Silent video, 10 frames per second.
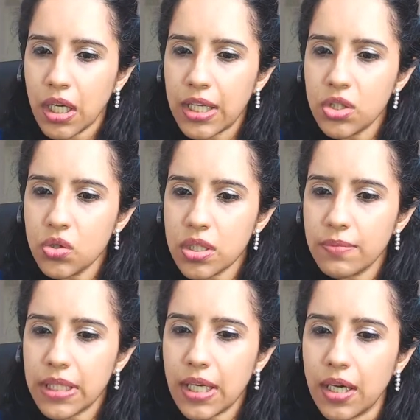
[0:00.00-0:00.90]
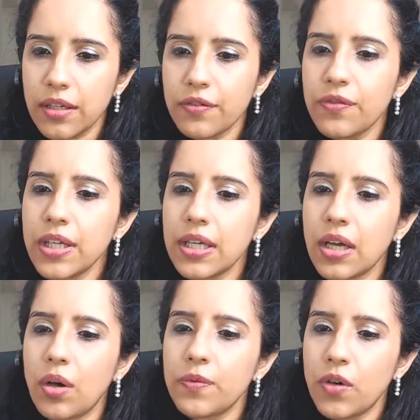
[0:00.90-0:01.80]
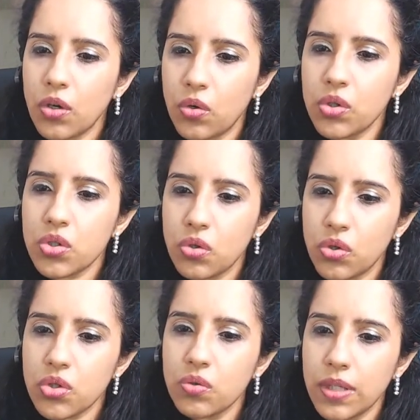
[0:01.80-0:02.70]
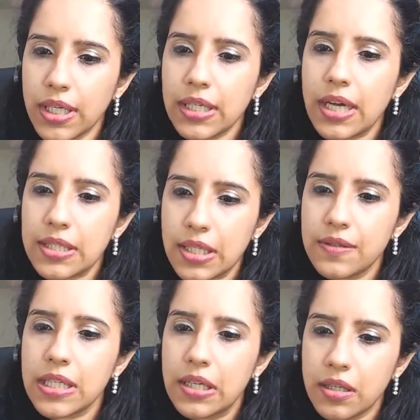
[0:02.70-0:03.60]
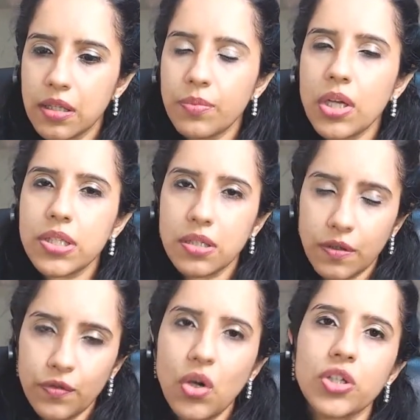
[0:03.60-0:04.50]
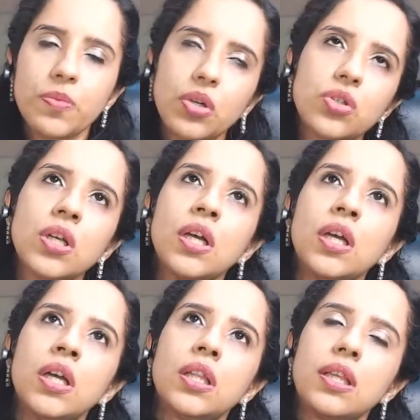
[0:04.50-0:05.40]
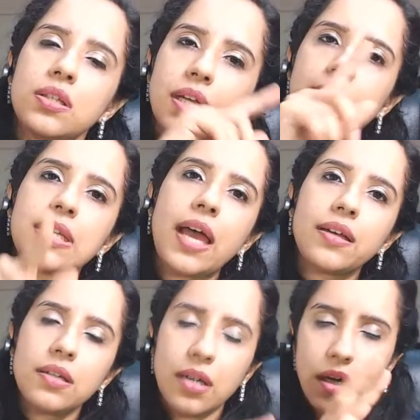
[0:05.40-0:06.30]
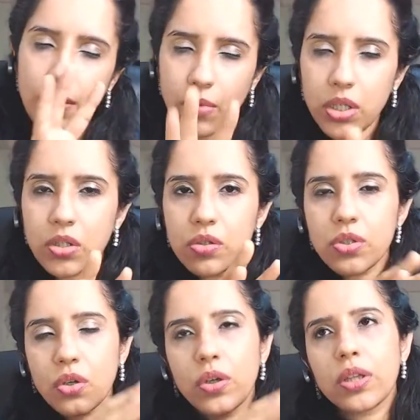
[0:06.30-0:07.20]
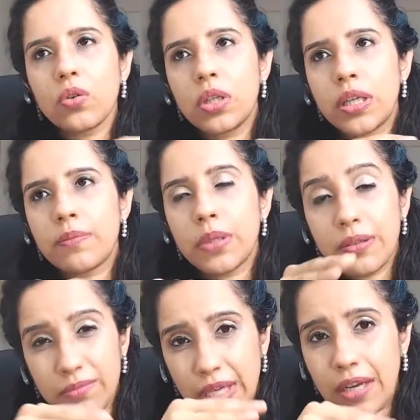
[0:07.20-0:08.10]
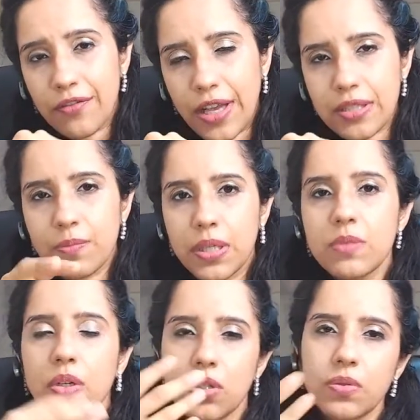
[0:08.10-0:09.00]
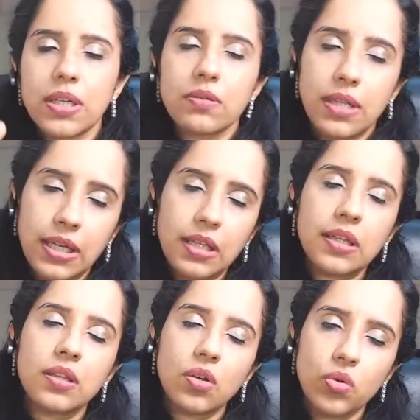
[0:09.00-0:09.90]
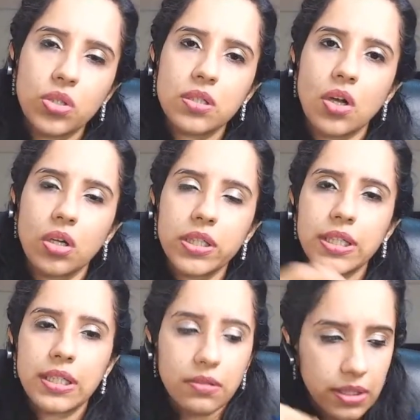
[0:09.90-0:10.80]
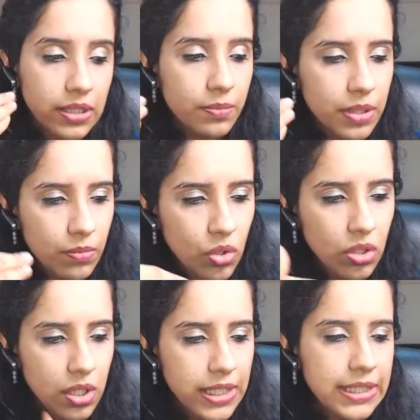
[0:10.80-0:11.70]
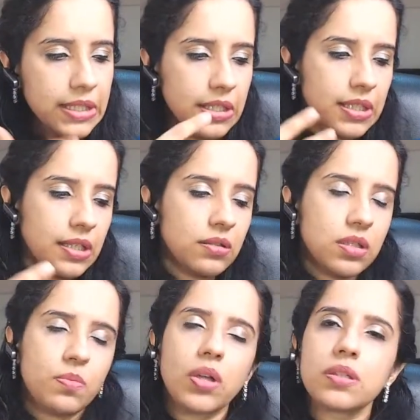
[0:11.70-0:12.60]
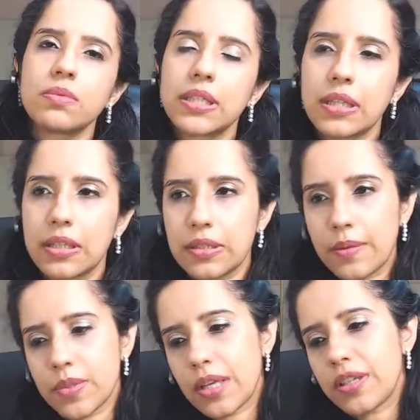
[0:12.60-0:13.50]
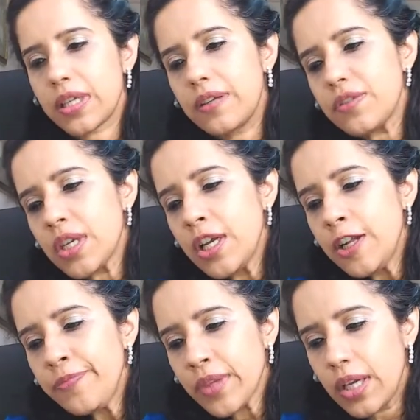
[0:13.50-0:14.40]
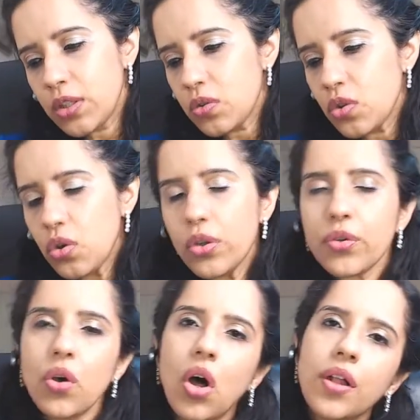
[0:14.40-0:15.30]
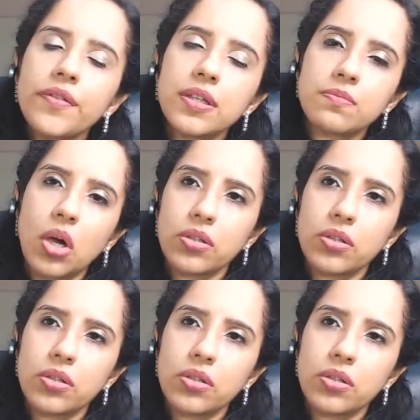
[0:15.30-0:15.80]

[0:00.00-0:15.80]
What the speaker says: Anju Samaria, if we opt for coach course, do we get ourselves healed in the process? Of course, because this entire modules you're going through a little bit at a faster pace because we're thinking that the coaches are already a little bit more healed and taken responsibility than themselves. And you go through all these